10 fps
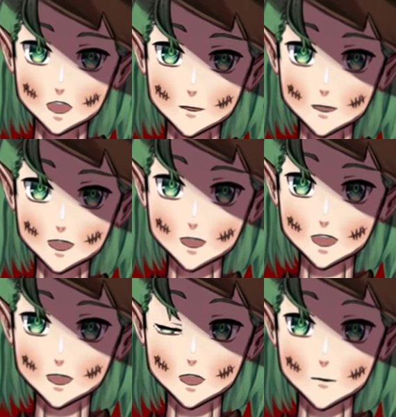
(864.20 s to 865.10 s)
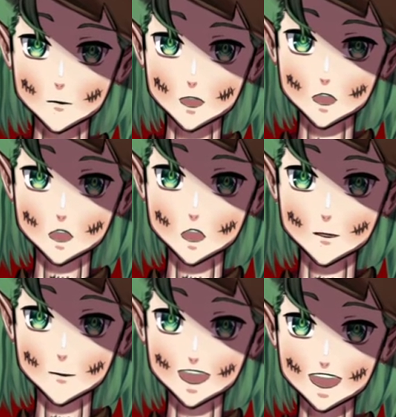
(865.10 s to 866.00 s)
that's fucking got
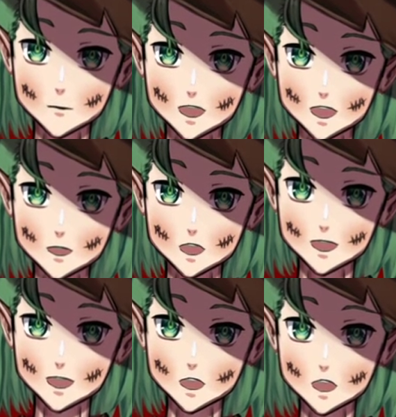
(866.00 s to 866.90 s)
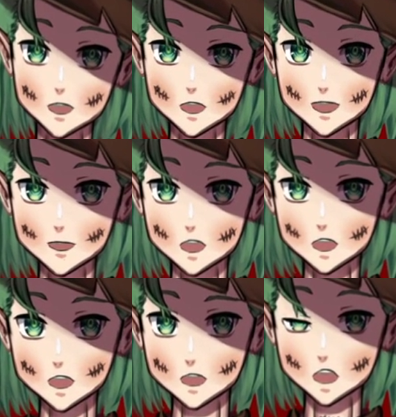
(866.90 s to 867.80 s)
massive swords the size of the
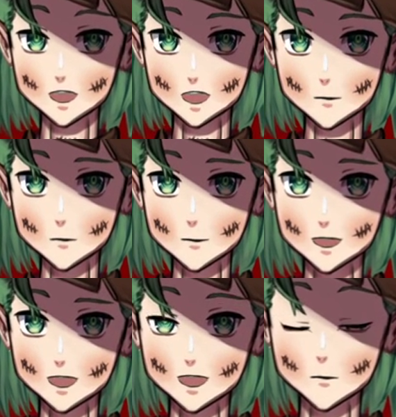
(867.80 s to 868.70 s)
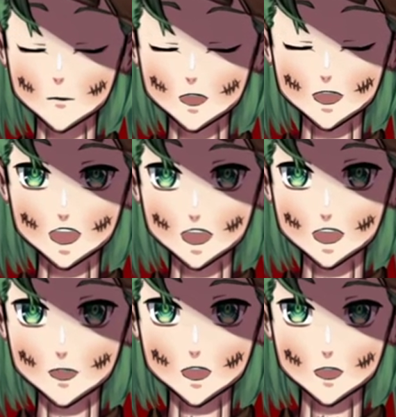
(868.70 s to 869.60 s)
building and 6
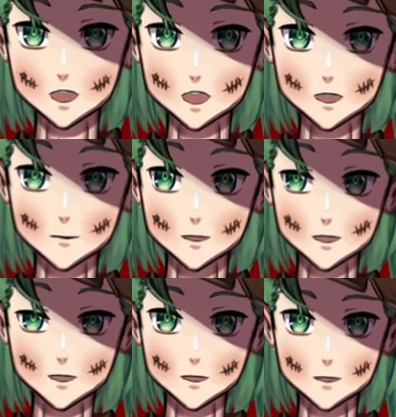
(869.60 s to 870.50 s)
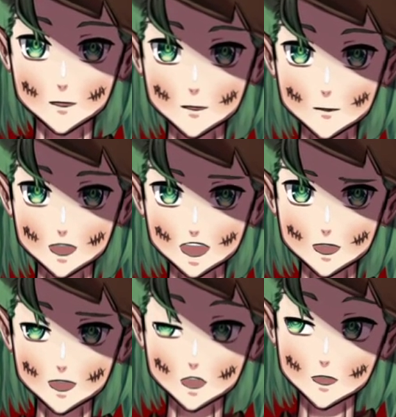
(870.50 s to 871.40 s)
arms. Like,
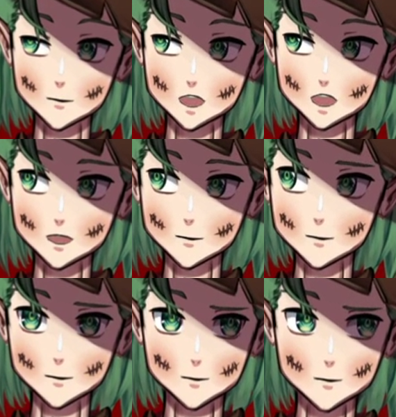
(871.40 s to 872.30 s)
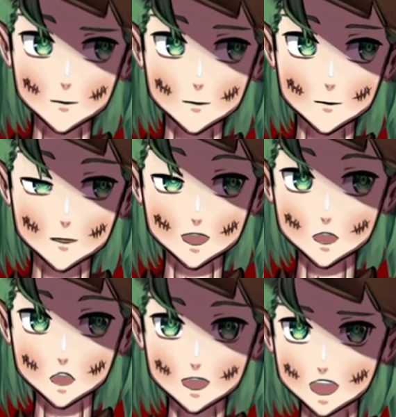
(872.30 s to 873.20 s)
y'all
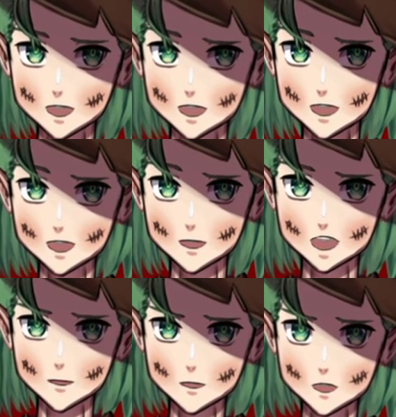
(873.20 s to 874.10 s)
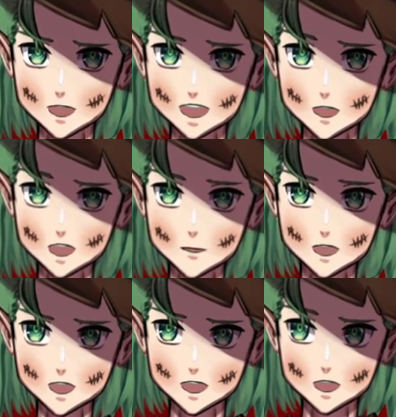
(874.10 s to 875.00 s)
really on some shit.
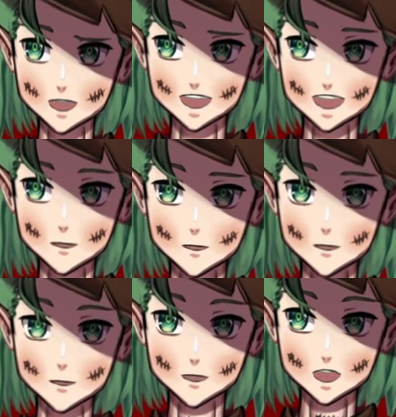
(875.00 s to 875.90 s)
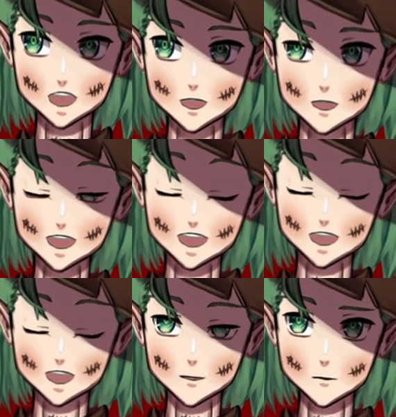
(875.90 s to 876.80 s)
And like, I don't want
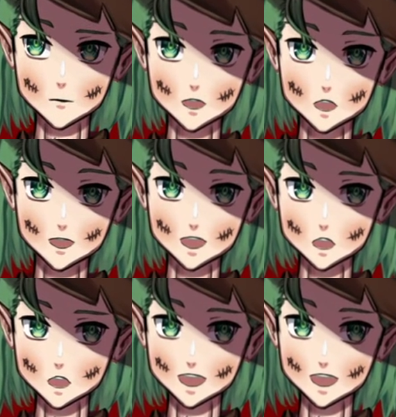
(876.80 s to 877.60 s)
to get too into it, but you could